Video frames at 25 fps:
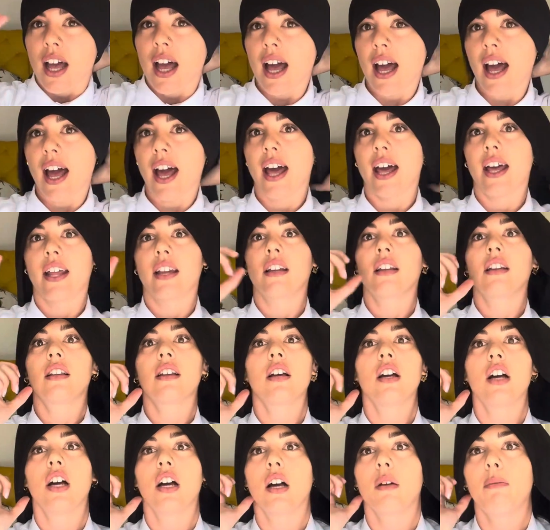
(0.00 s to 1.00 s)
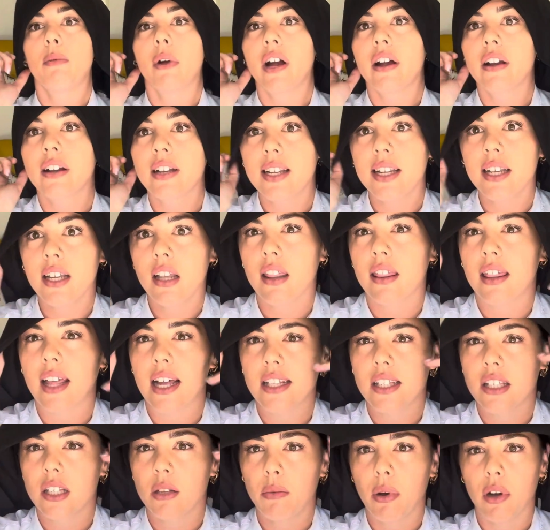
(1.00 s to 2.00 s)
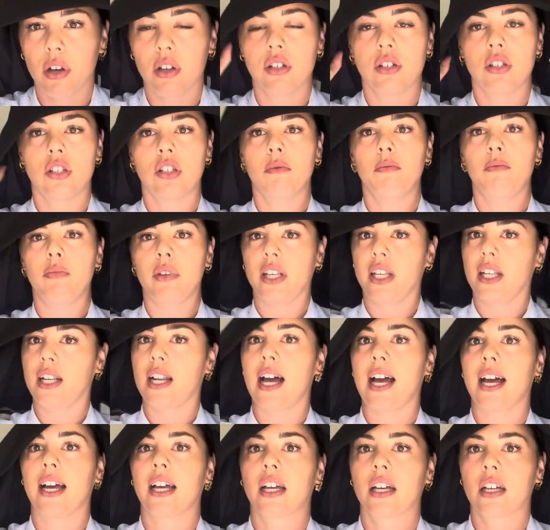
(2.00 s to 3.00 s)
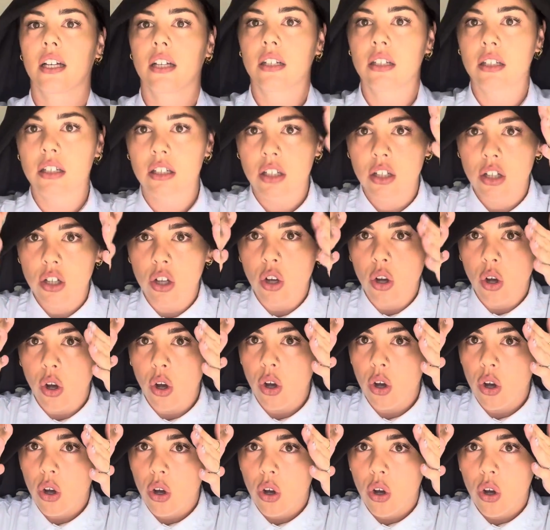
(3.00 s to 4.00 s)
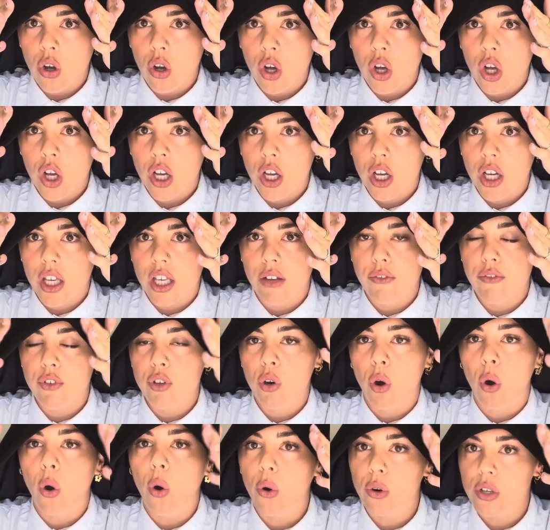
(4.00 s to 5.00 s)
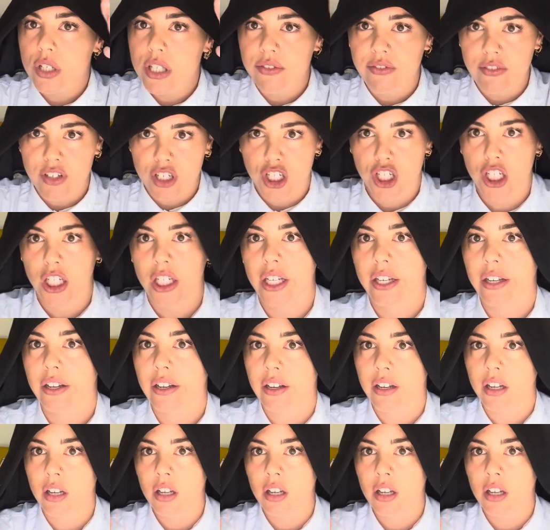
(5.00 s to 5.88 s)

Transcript: and apparently that's supposed to be like give you horse vision.